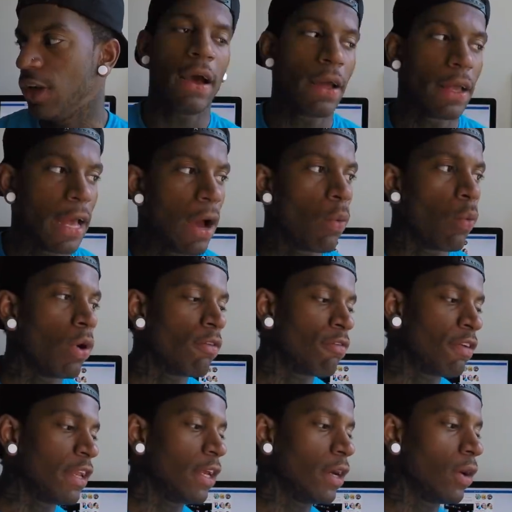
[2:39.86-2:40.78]
I've got one
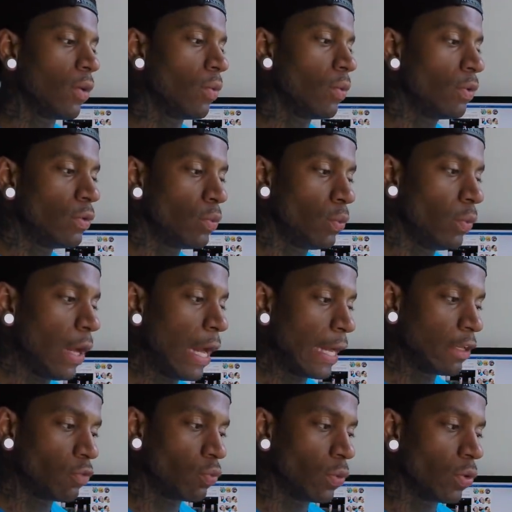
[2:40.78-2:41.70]
video, I
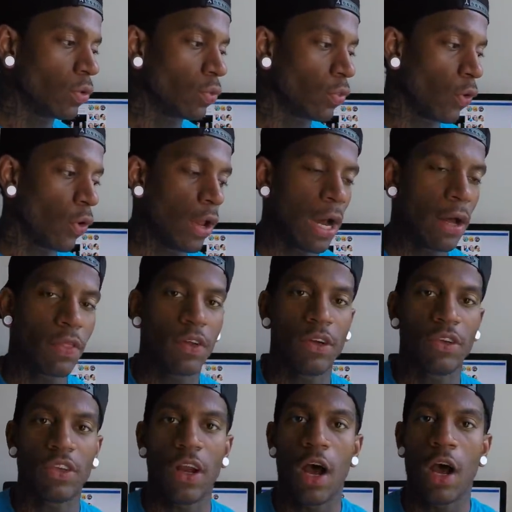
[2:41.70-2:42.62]
guess we'll throw it out there
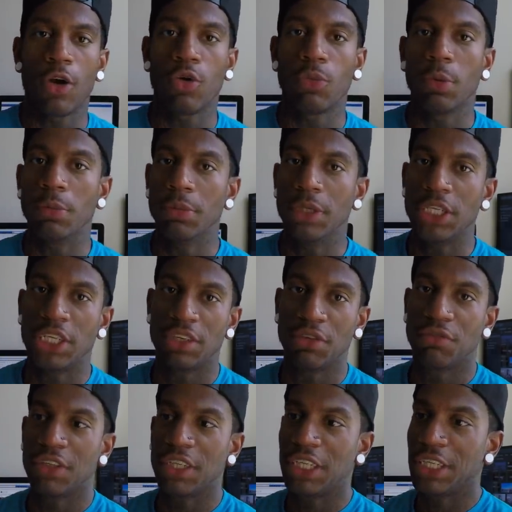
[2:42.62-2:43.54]
as an honorable
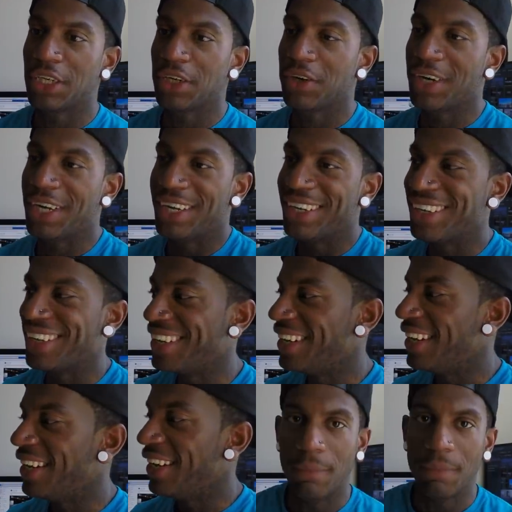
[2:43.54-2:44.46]
mention video,
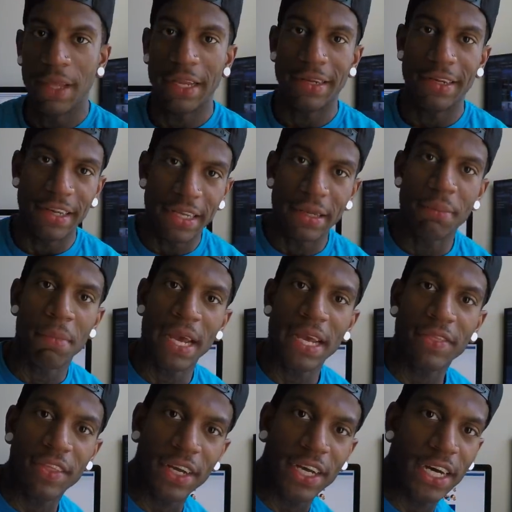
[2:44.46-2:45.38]
that didn't
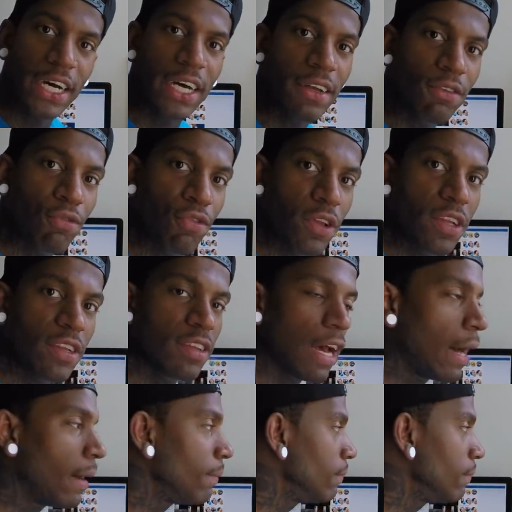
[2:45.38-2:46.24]
make the cut for the top